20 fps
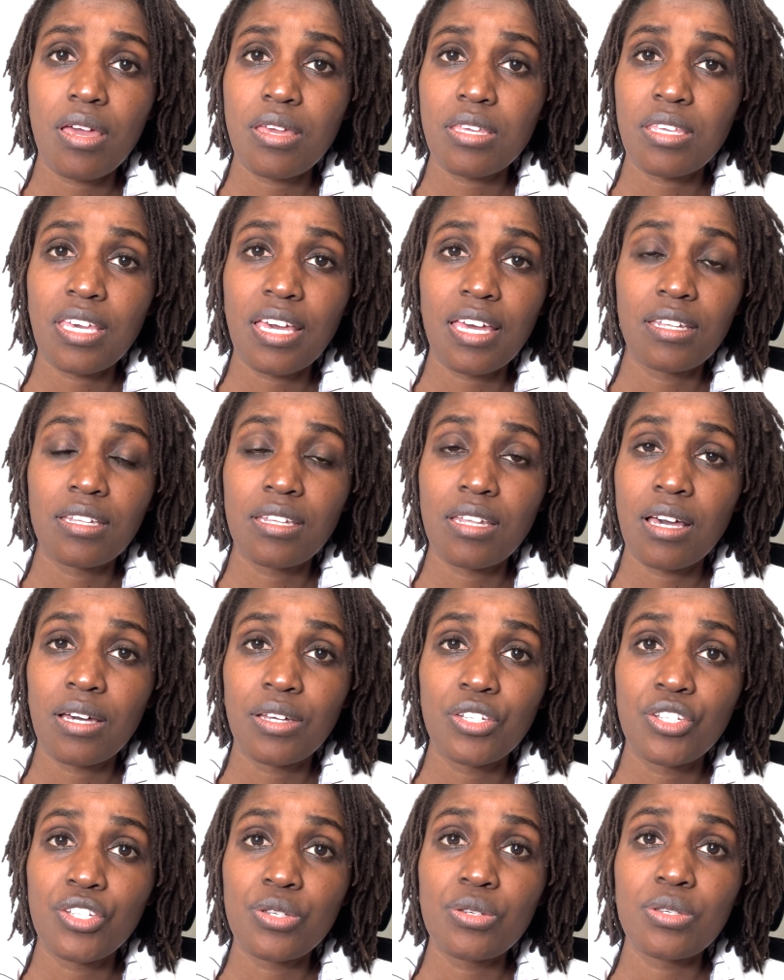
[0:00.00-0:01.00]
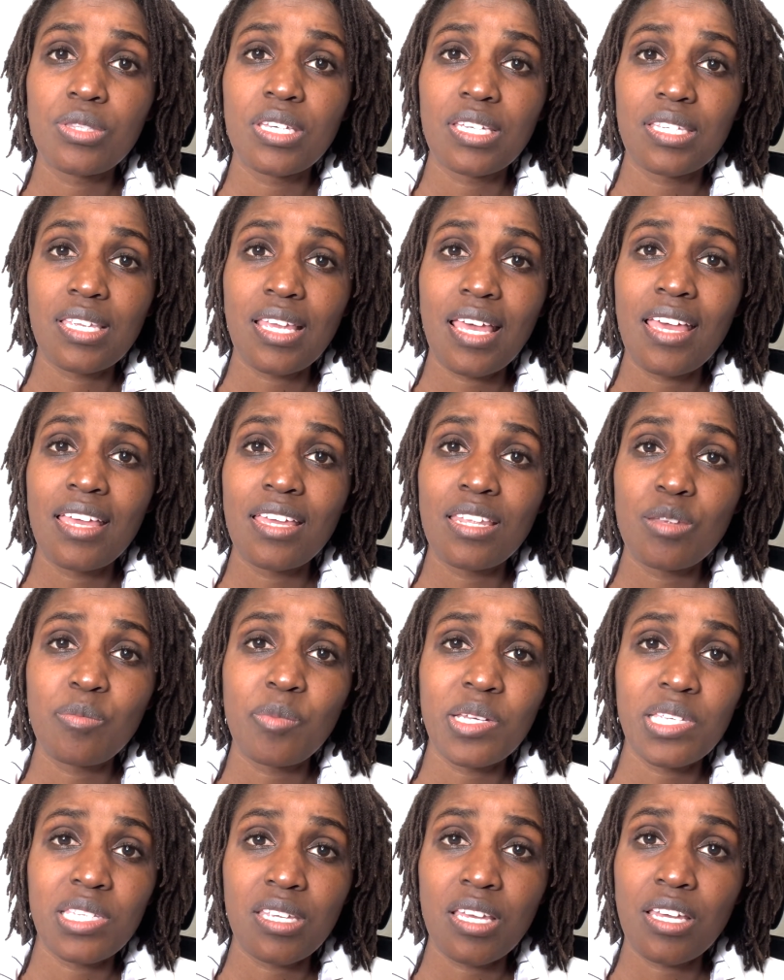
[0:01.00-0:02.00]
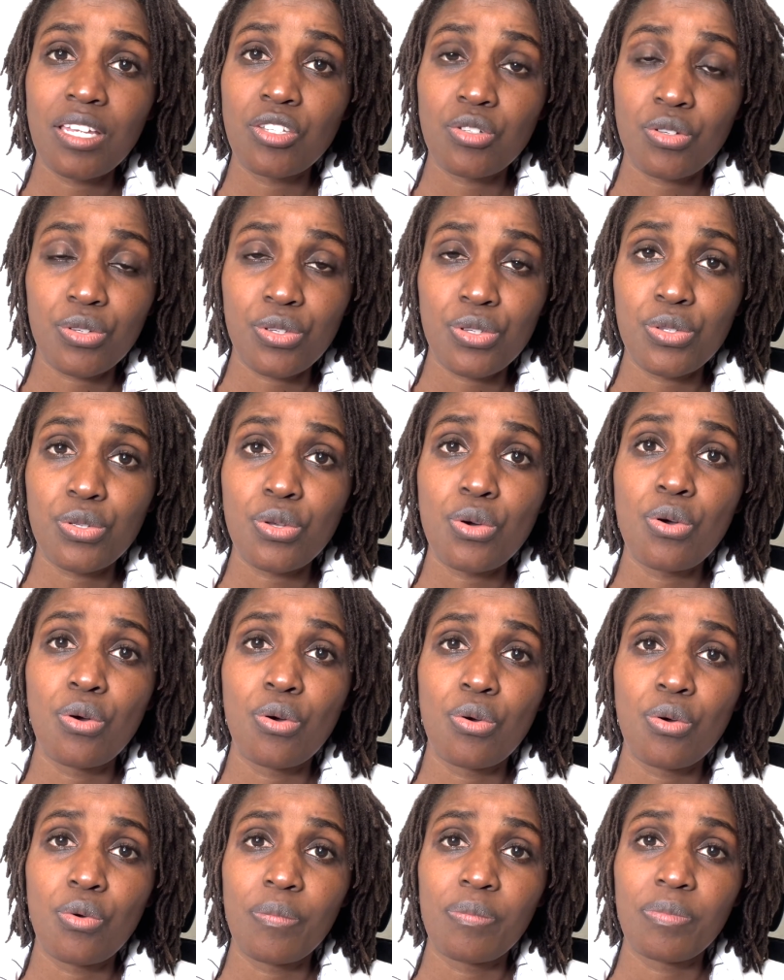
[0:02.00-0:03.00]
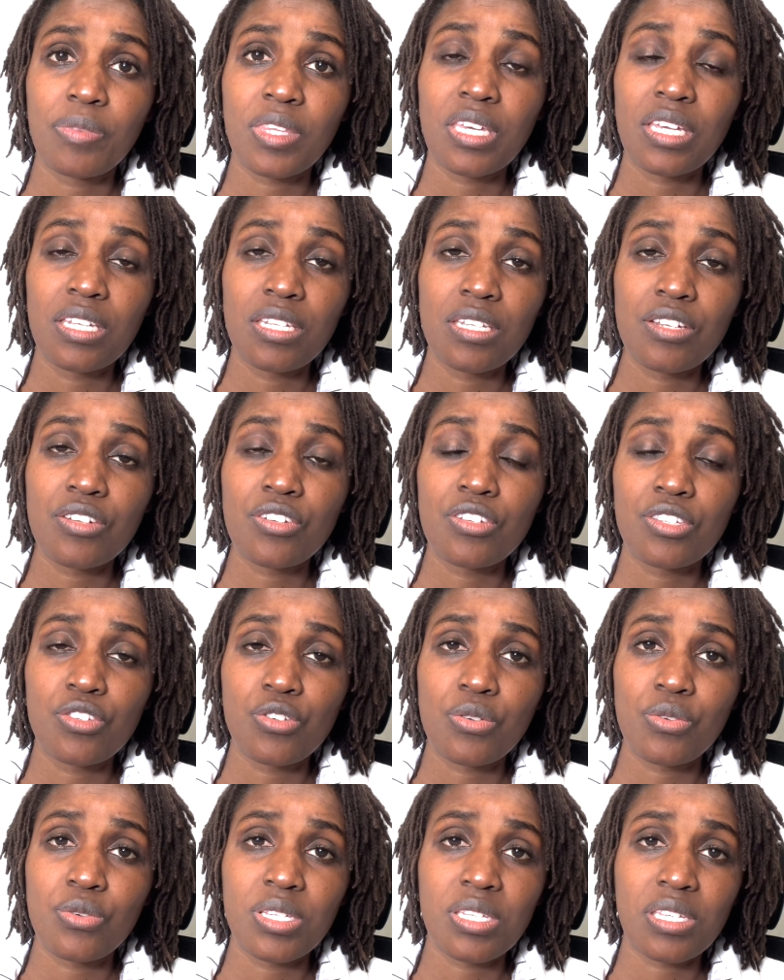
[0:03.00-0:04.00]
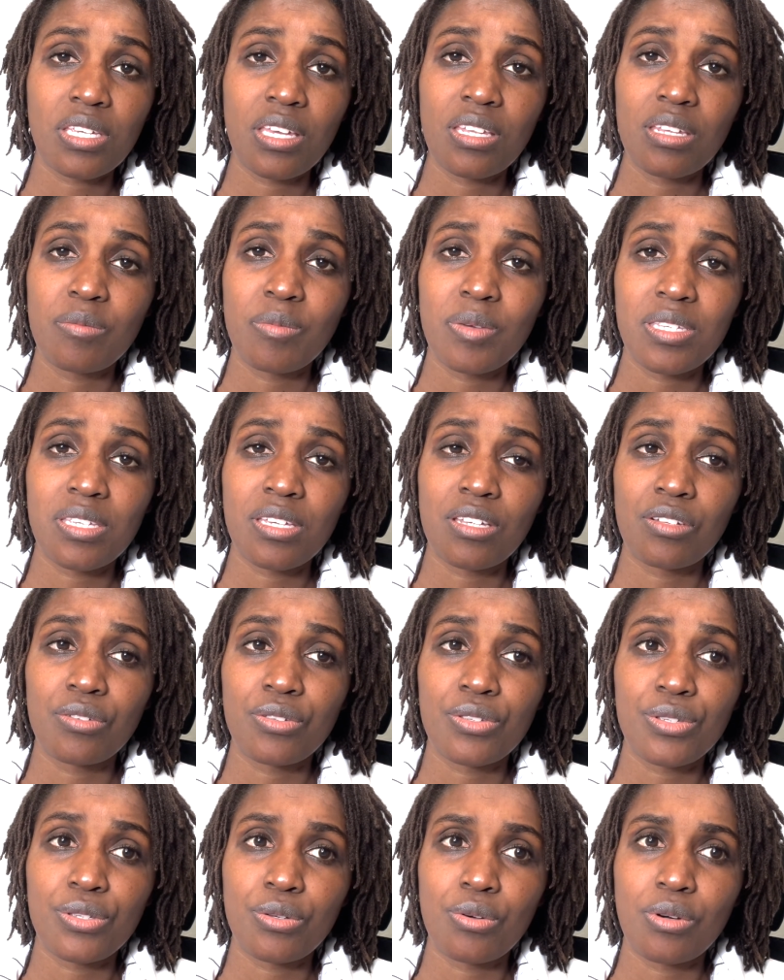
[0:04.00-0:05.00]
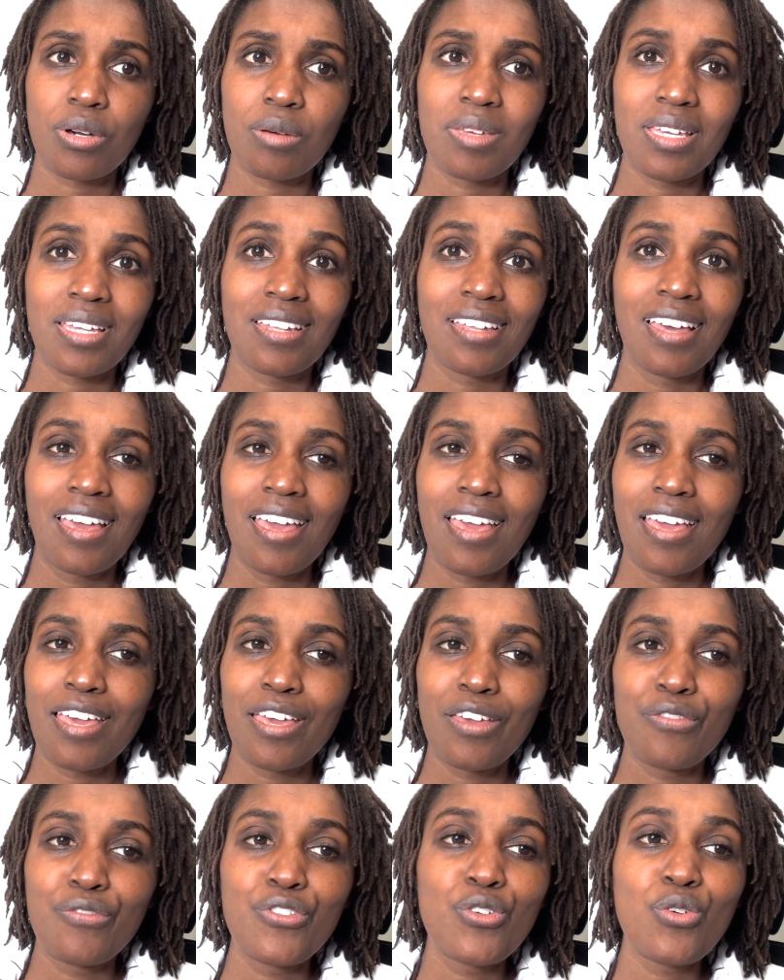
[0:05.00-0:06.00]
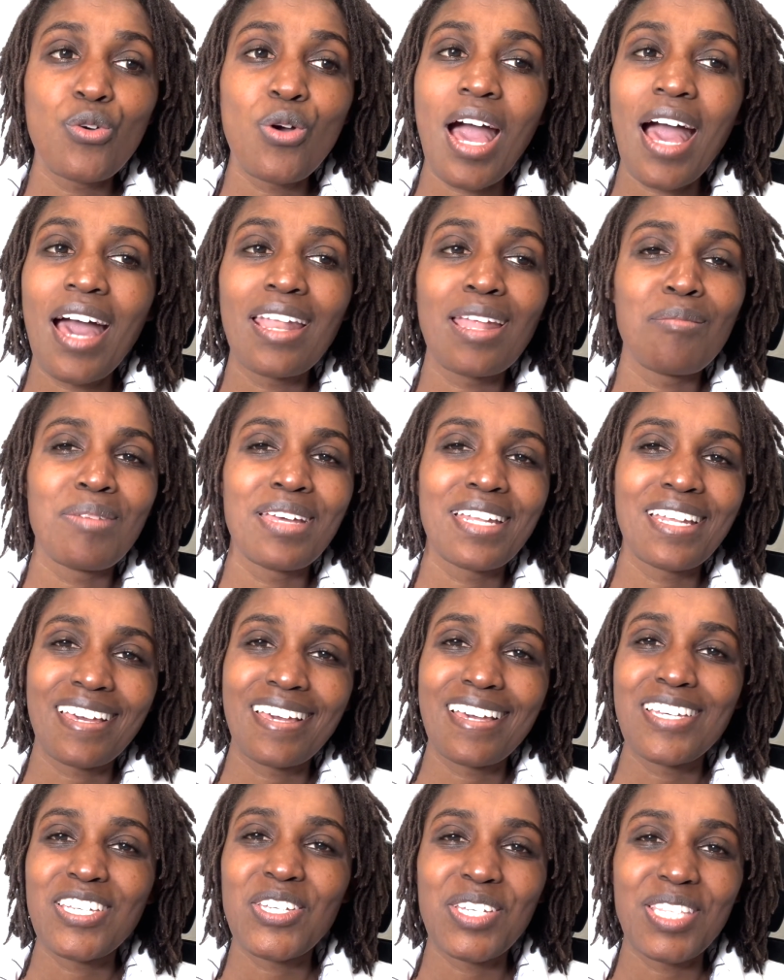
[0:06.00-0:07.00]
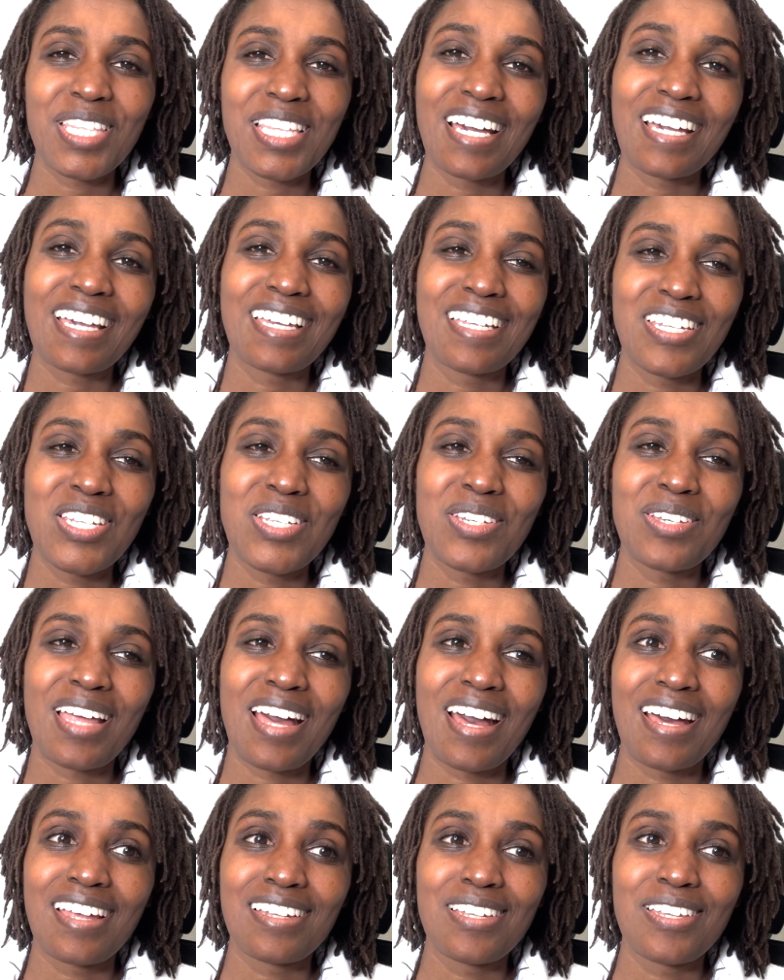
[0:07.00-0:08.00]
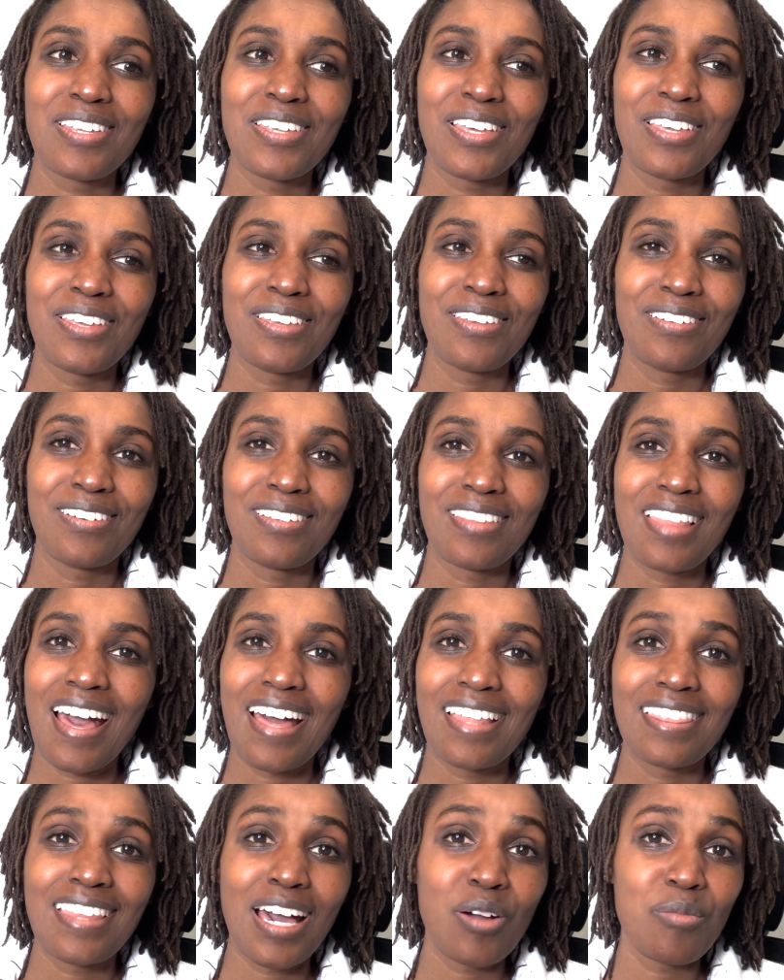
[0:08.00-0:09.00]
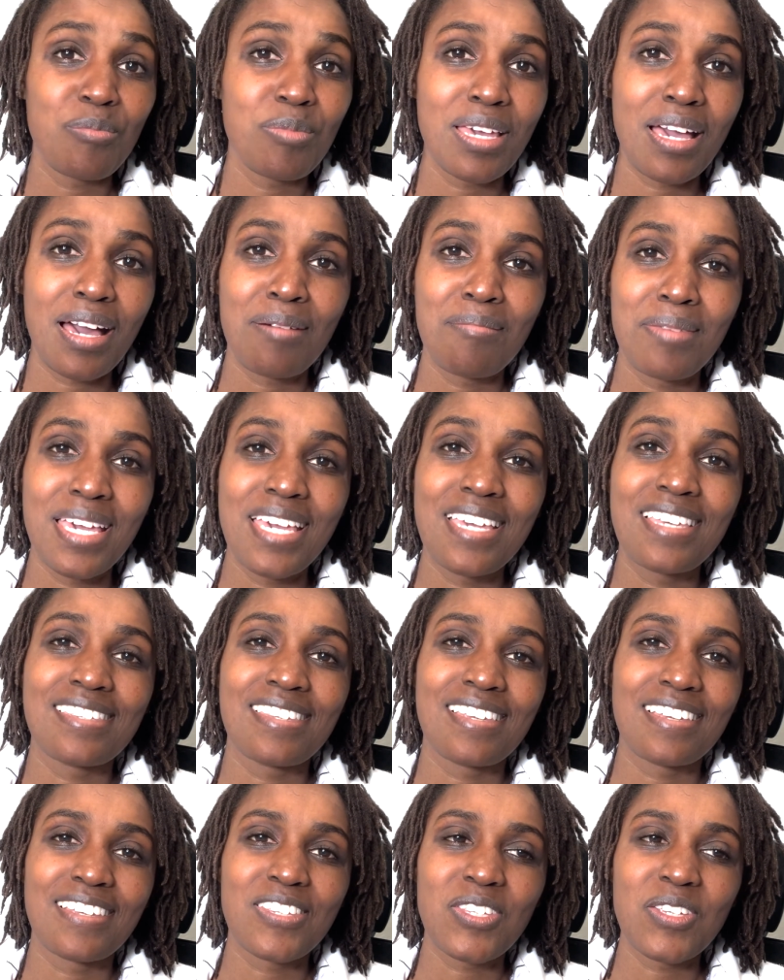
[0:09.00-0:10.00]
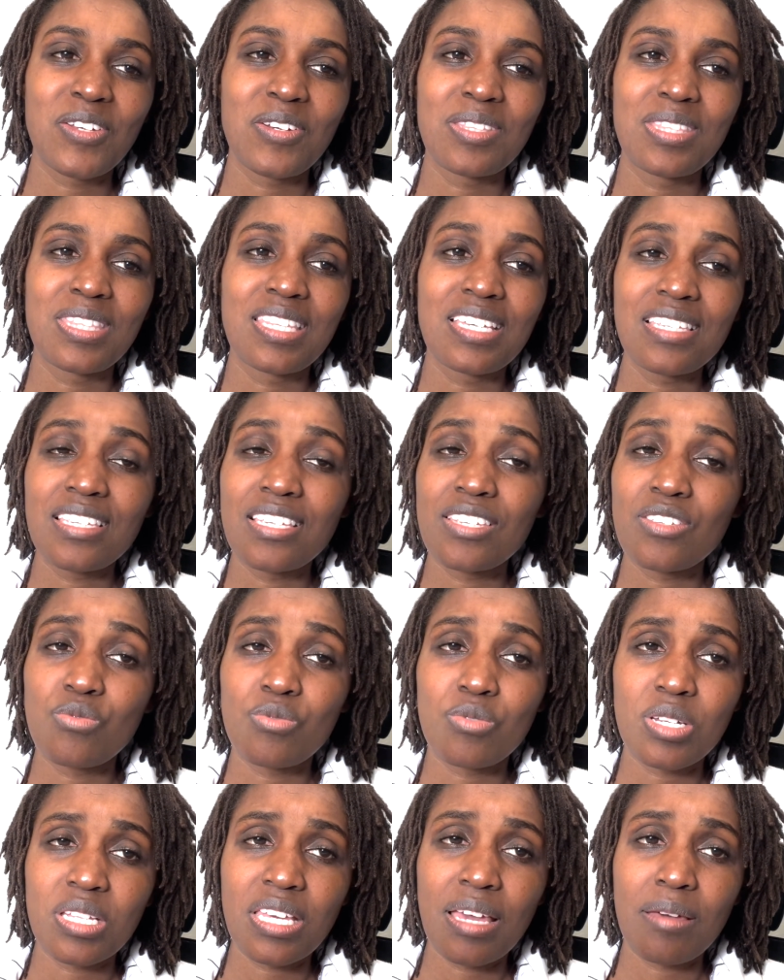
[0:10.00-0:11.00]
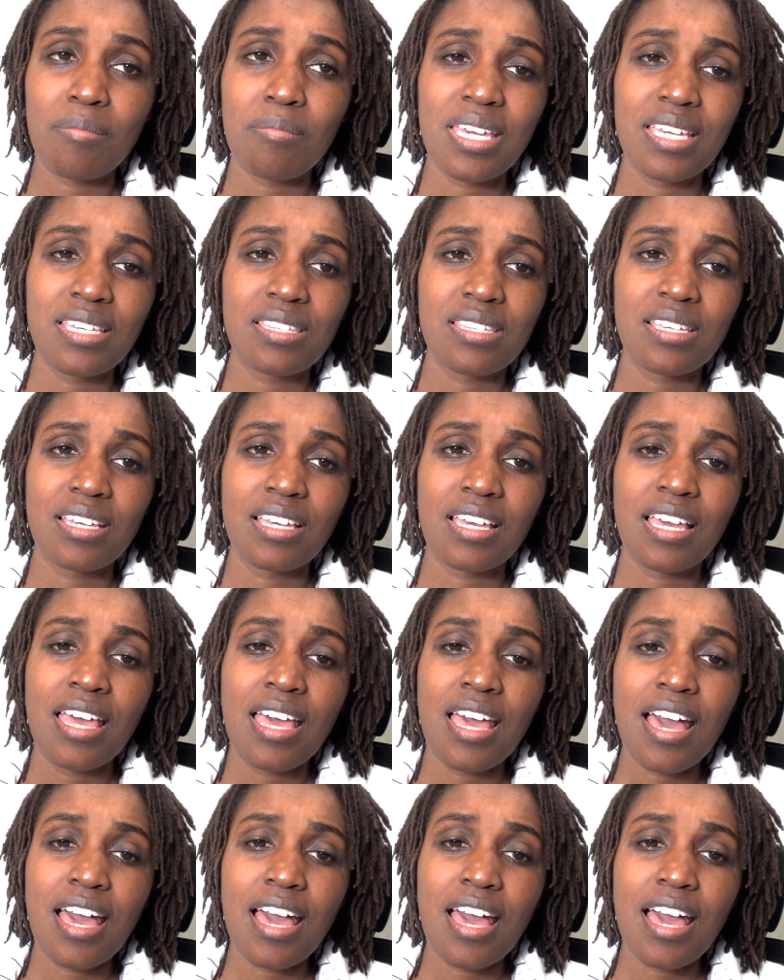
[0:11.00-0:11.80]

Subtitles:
can do this 80% or so, can decrease your risk 80% or so. I mean, if you had a medication that can do that, that would be amazing. So this is really amazing.